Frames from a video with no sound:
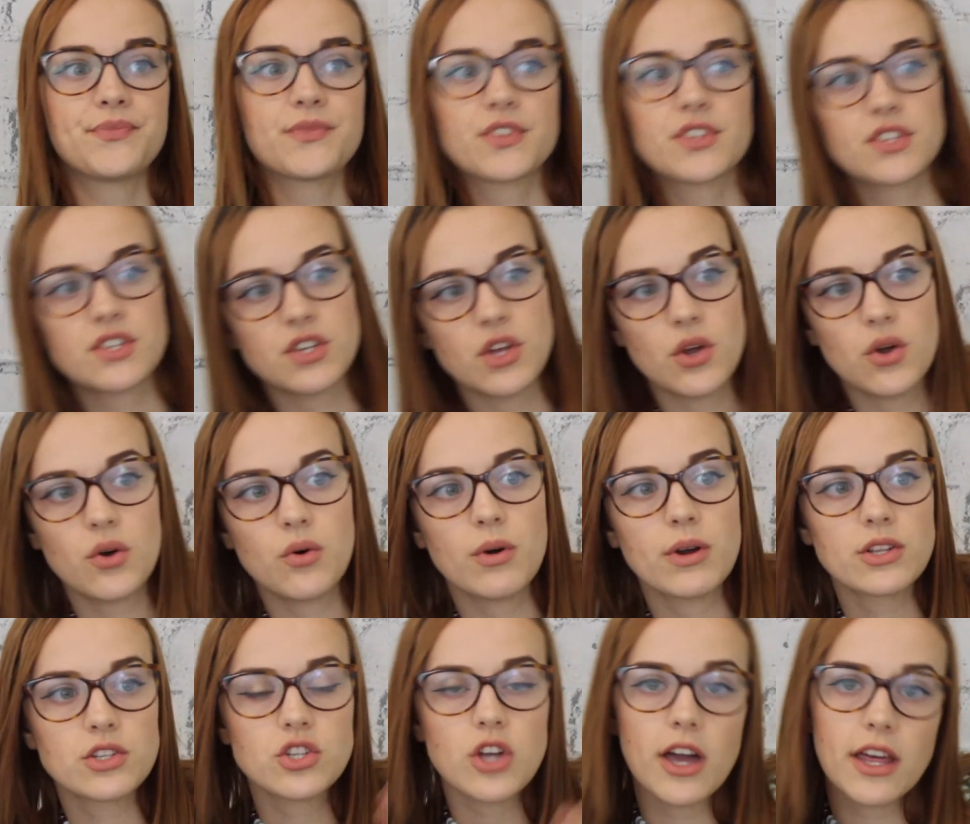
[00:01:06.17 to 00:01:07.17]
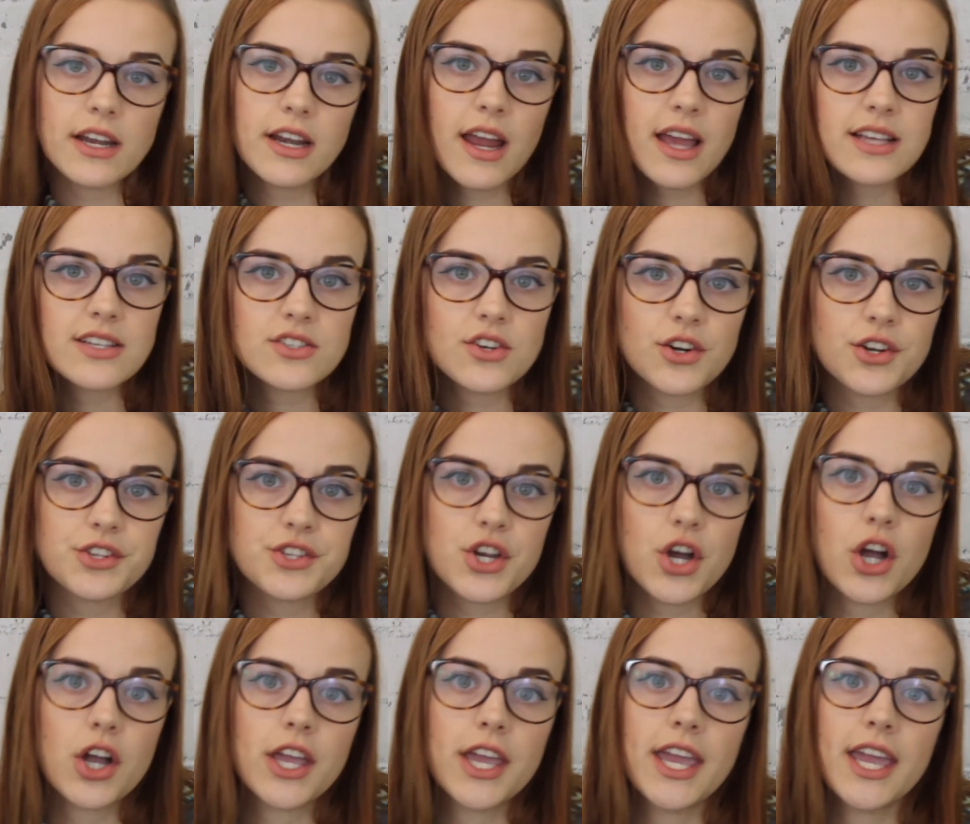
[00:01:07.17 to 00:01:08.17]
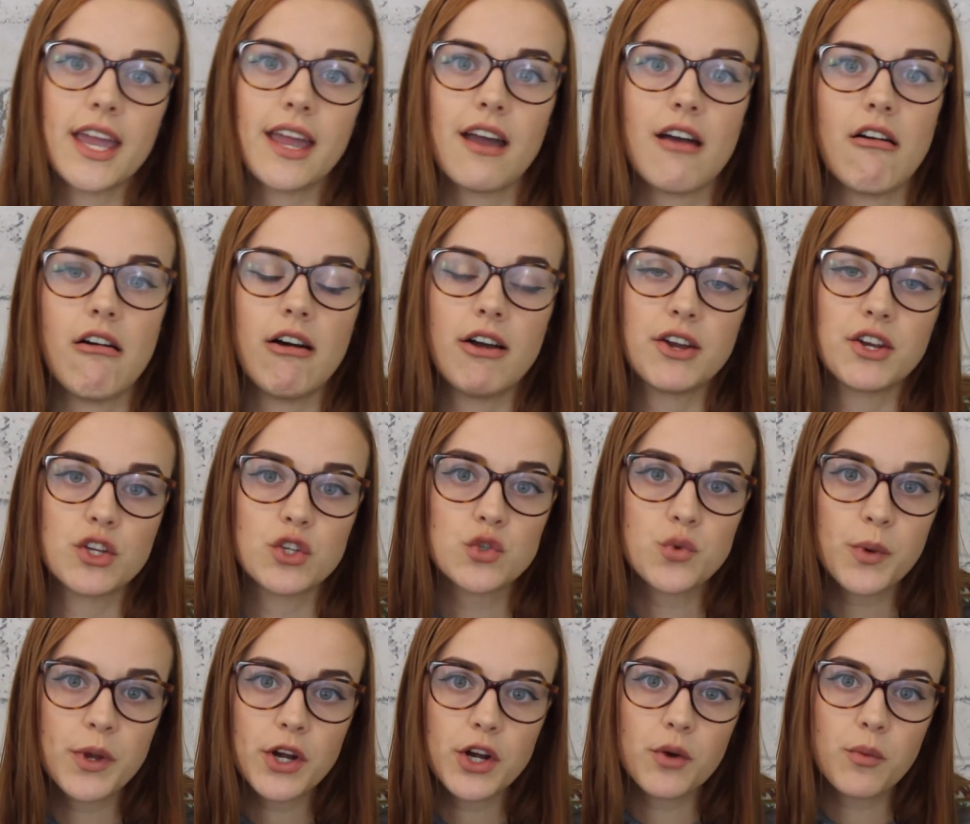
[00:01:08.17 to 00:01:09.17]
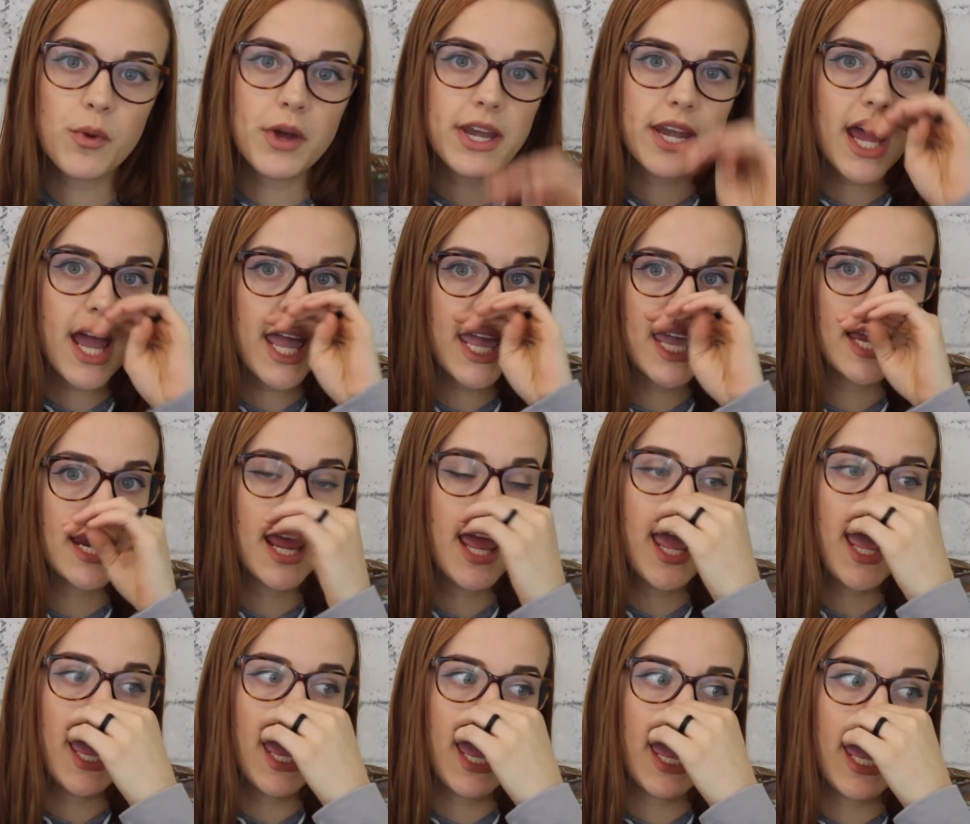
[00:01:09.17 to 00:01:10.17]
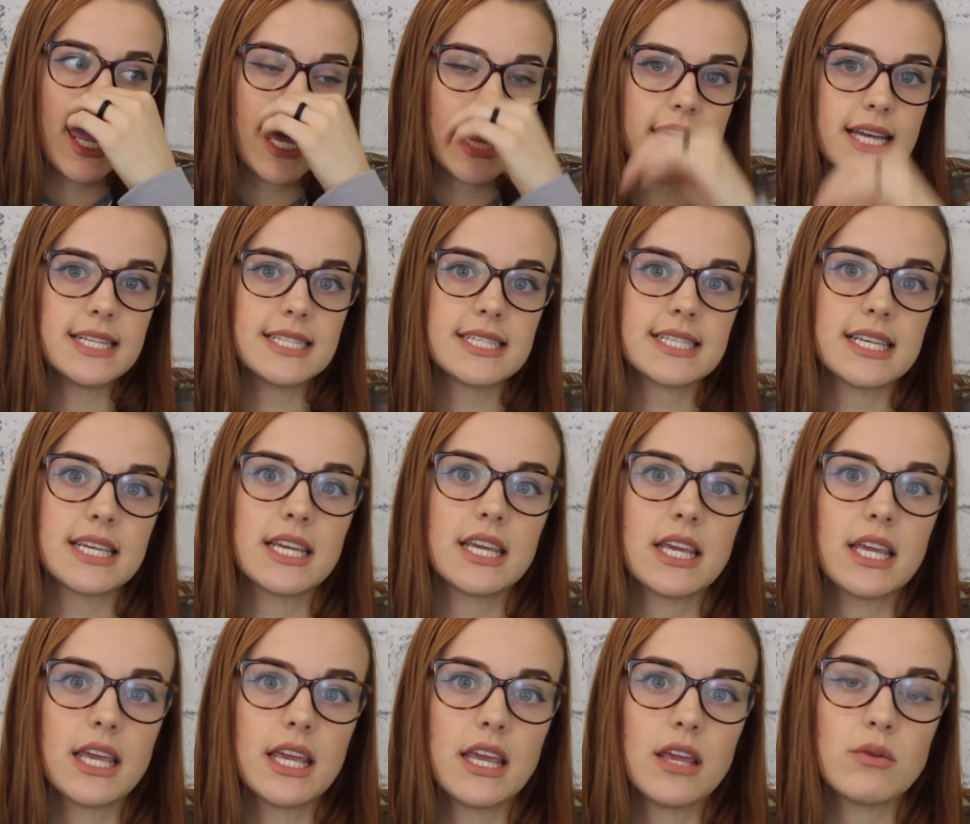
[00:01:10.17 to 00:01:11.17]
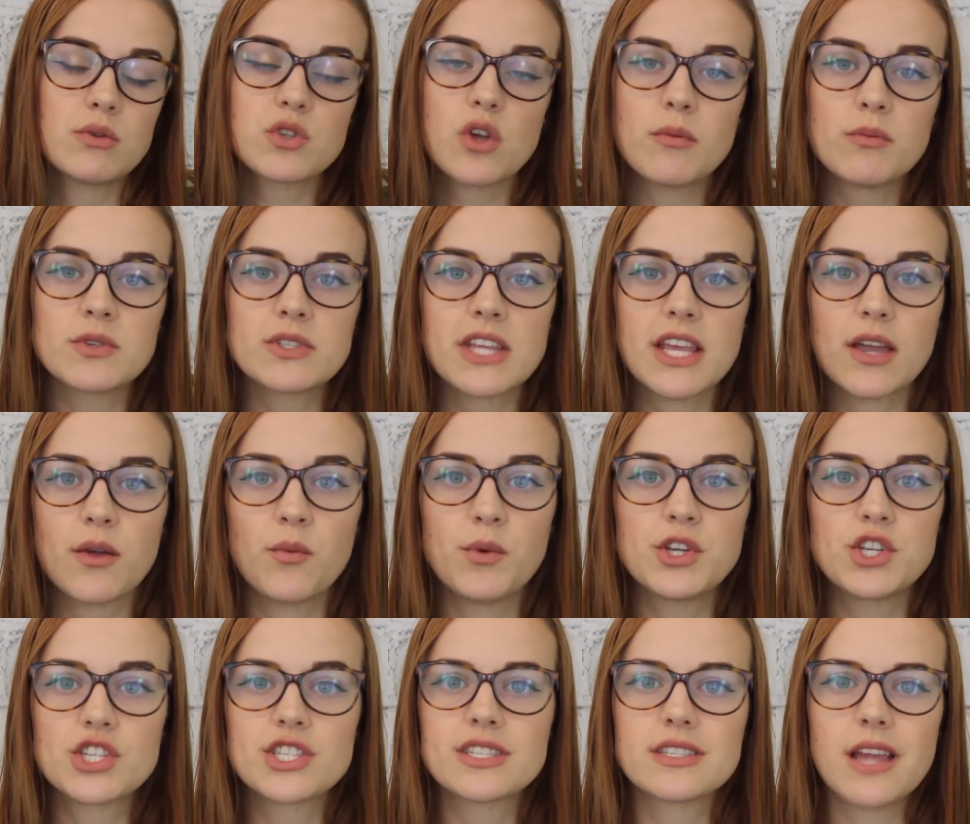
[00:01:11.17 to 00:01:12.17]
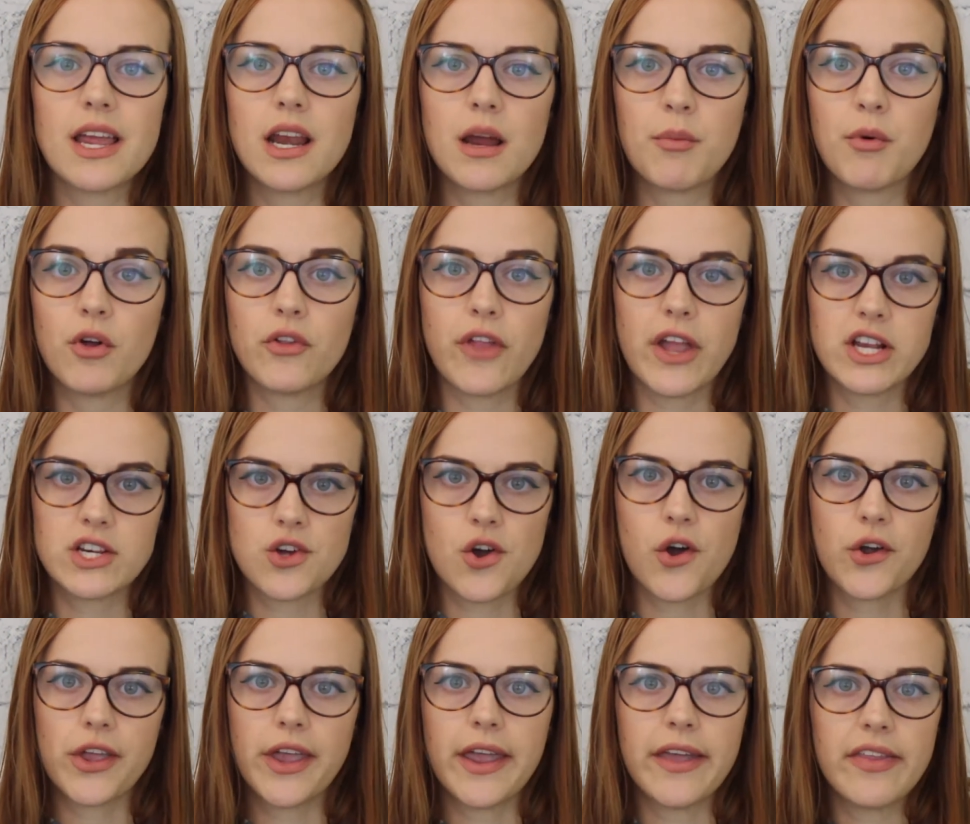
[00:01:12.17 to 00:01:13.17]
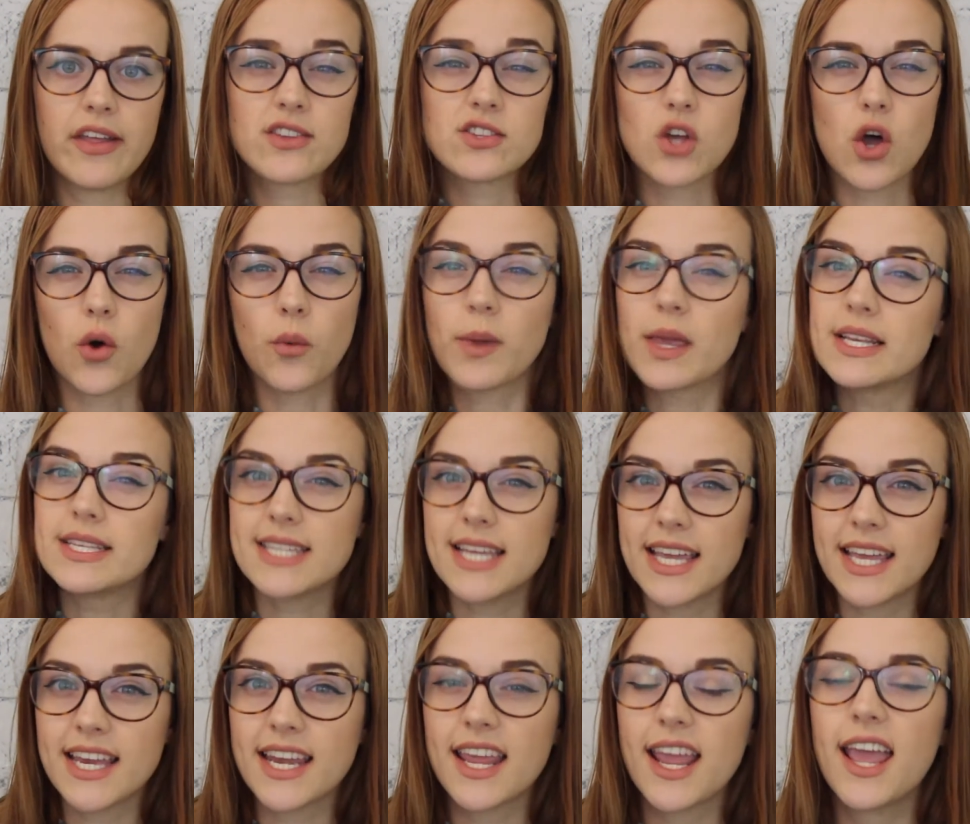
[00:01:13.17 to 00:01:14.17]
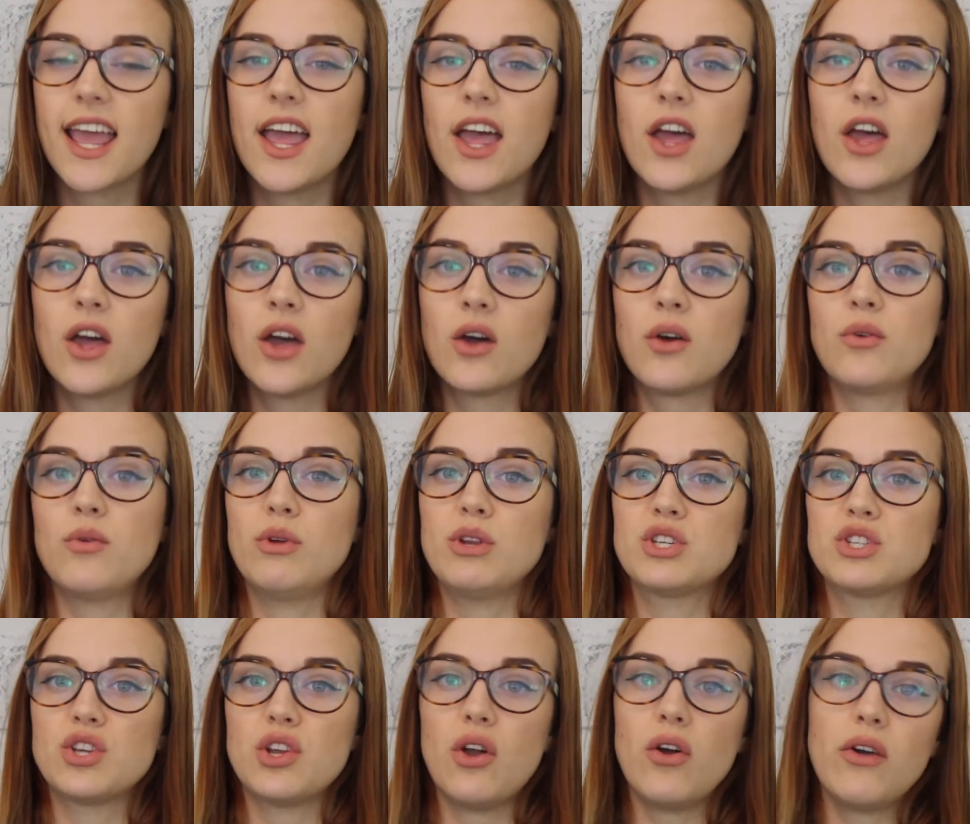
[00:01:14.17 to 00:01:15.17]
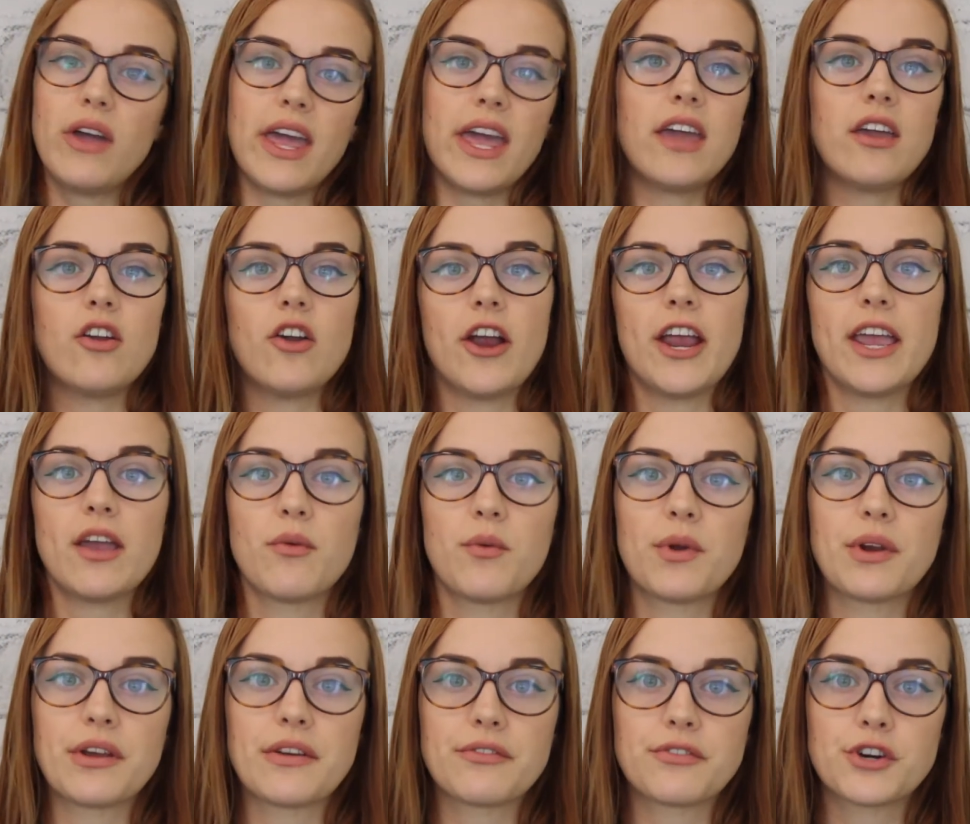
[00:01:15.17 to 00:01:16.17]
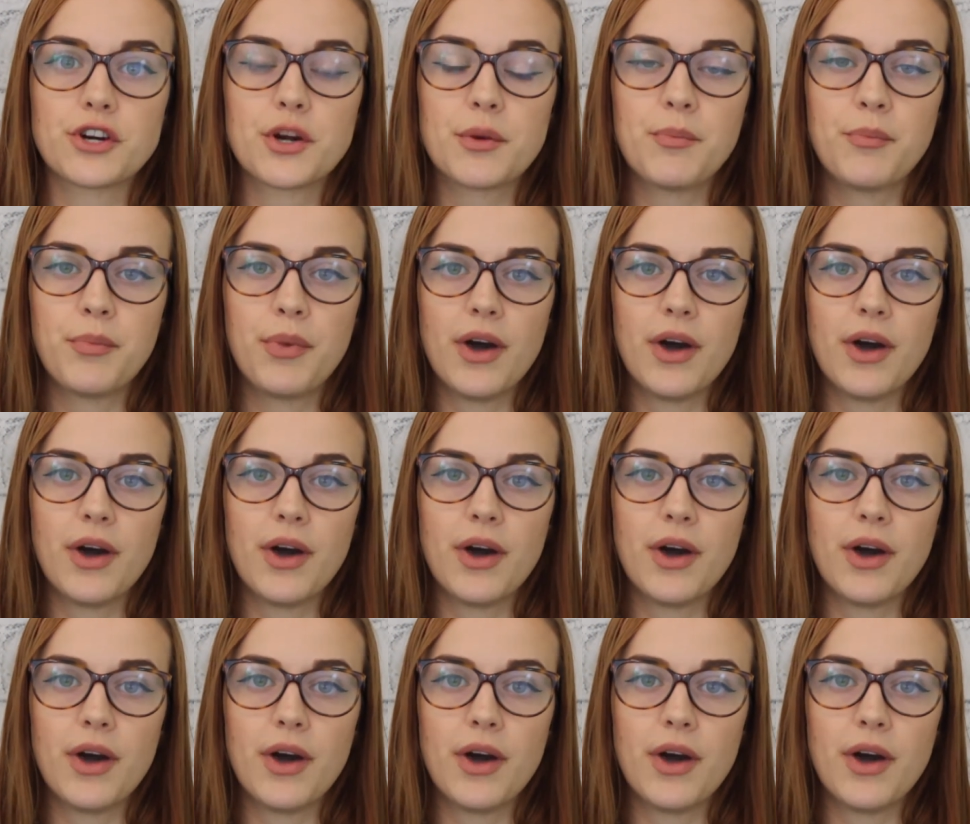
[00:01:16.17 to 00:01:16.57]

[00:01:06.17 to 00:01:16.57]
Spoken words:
So John and I started talking on Twitter one night, and it was almost like we just stayed up all night talking. That's all we did. Which, okay, great, whatever.